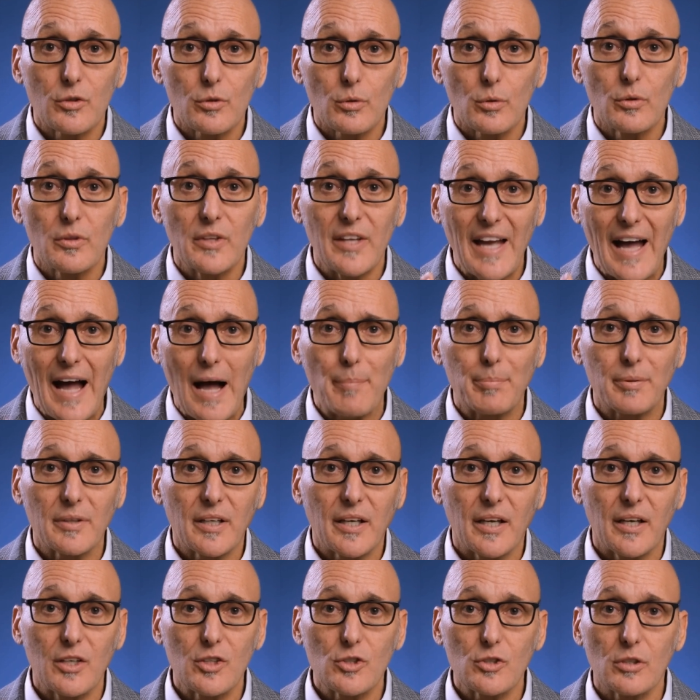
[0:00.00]
through the
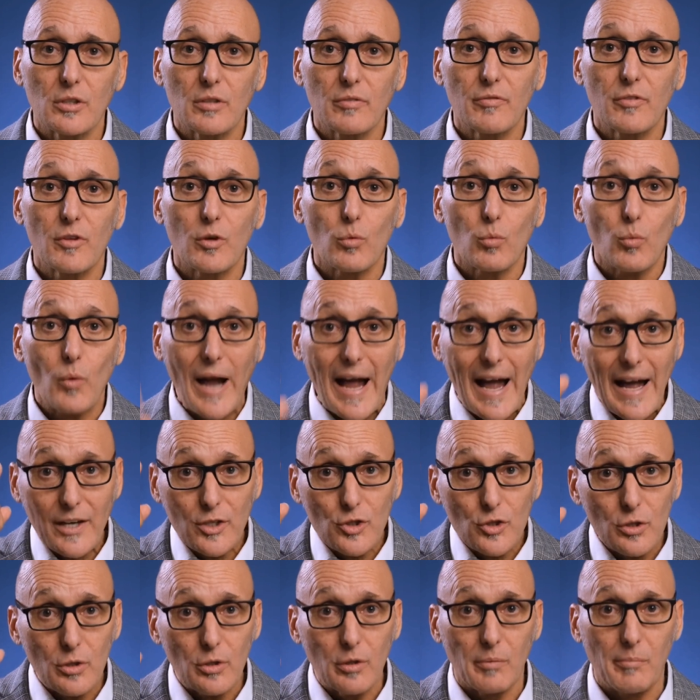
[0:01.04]
application of the
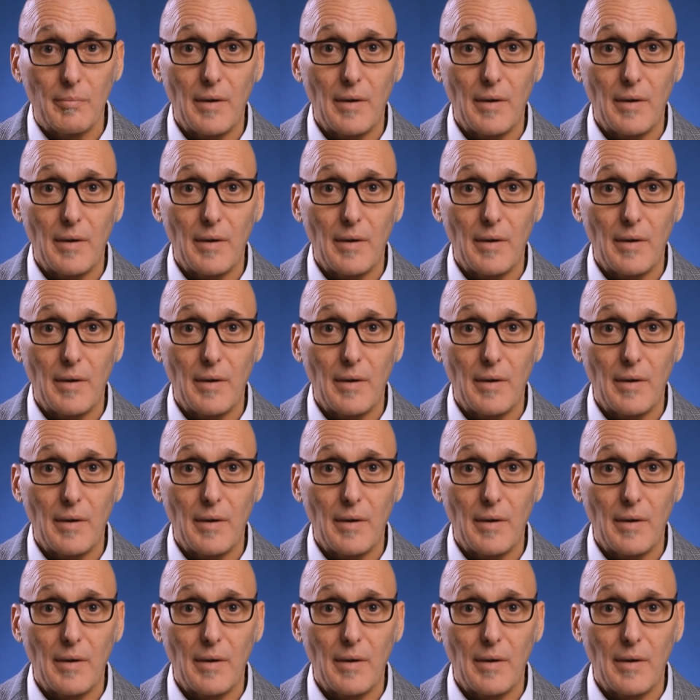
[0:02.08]
rational